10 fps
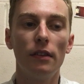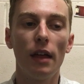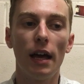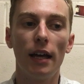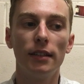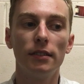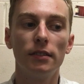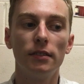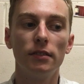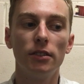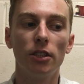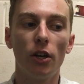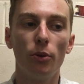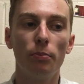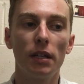that, you
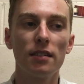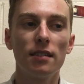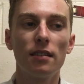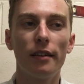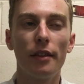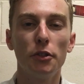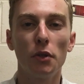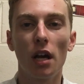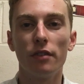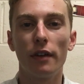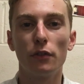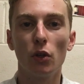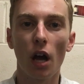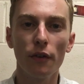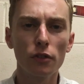know, because it's a leather, you kind of have to
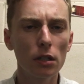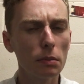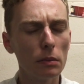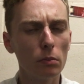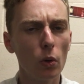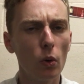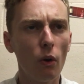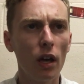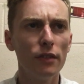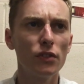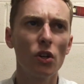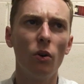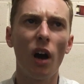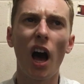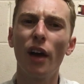look after it a bit more, even
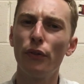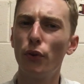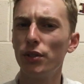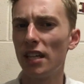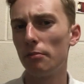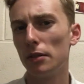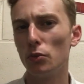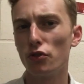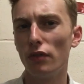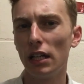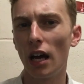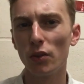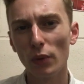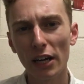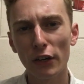though I thought the epi was really hard
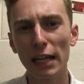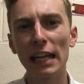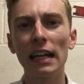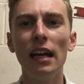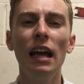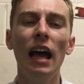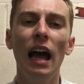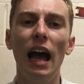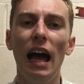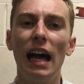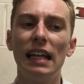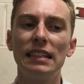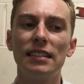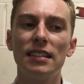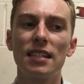wearing.
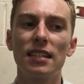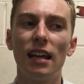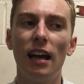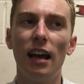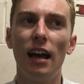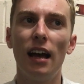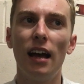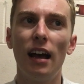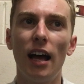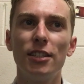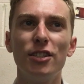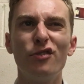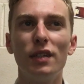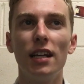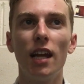And I did
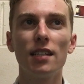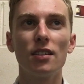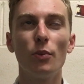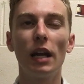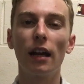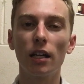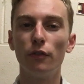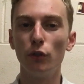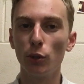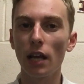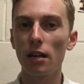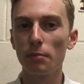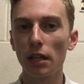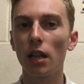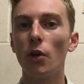realize though, when I kind of looked at it a
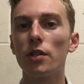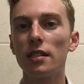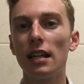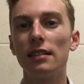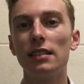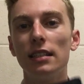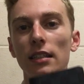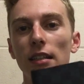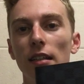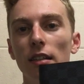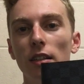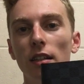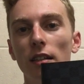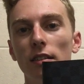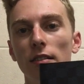bit closer, that the
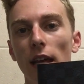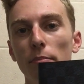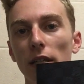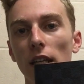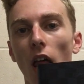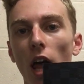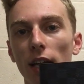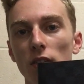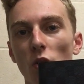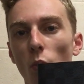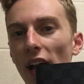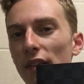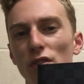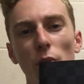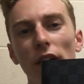epi lines or waves or